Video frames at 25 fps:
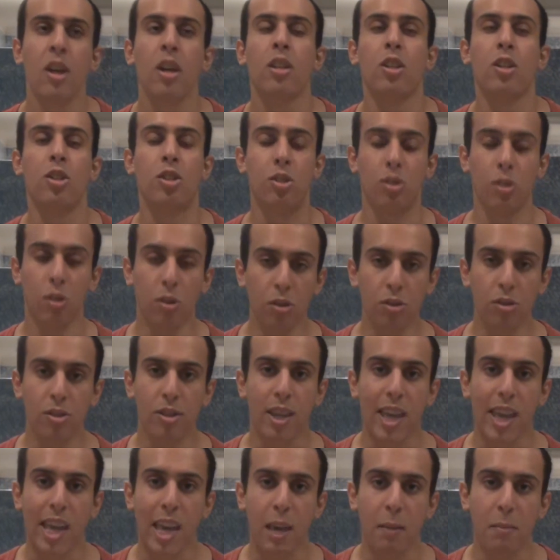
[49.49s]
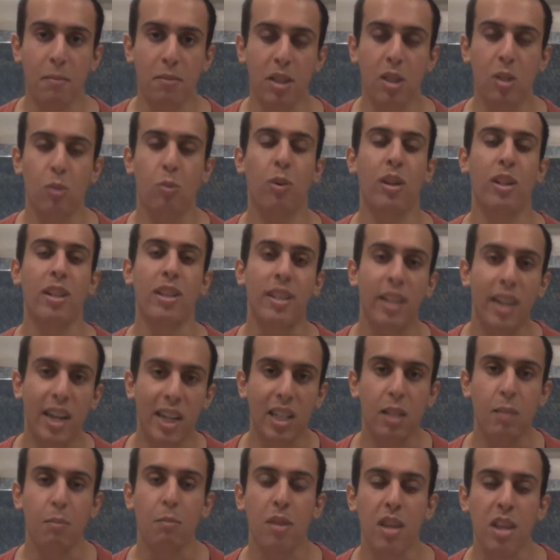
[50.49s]
The Souls games is what
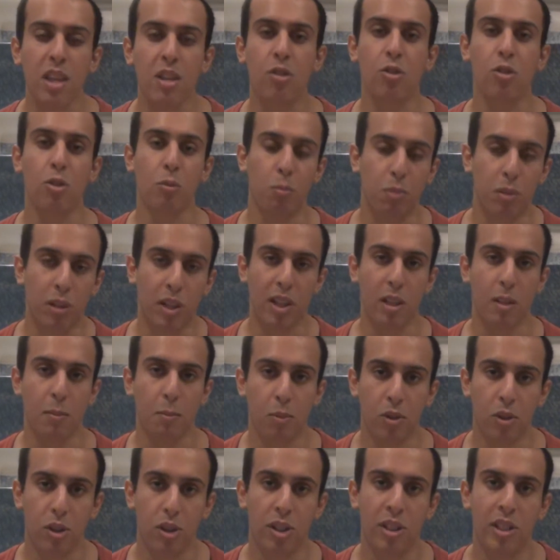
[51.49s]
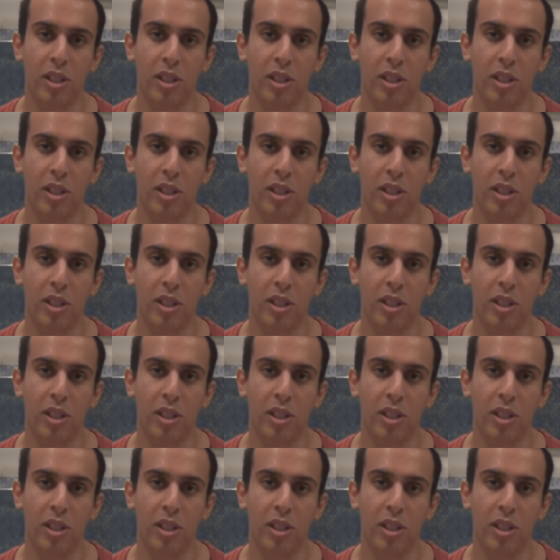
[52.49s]
got me into Bloodborne